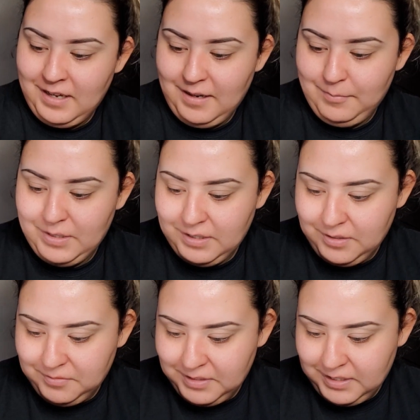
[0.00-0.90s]
I'm gonna
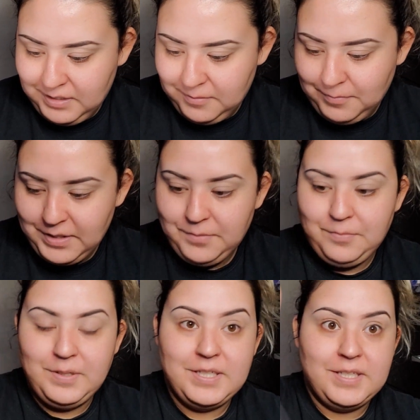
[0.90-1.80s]
go in with
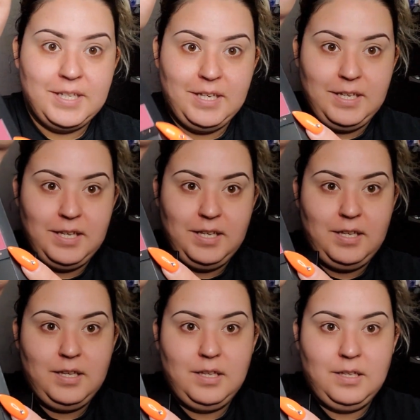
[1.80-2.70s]

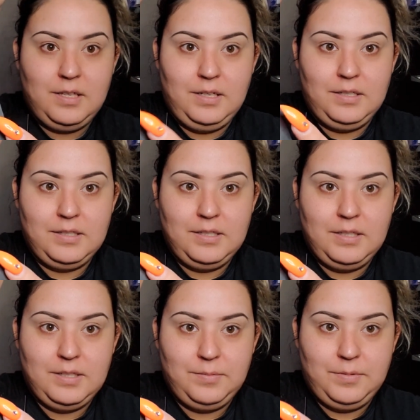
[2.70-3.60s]
Risque, and it's
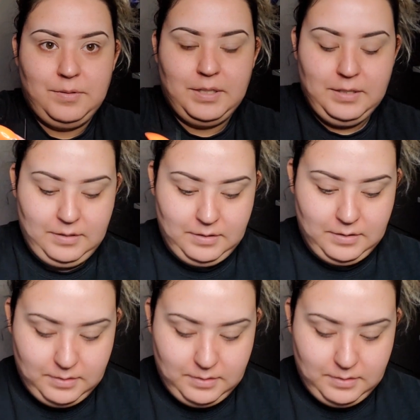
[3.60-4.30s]
this one right here.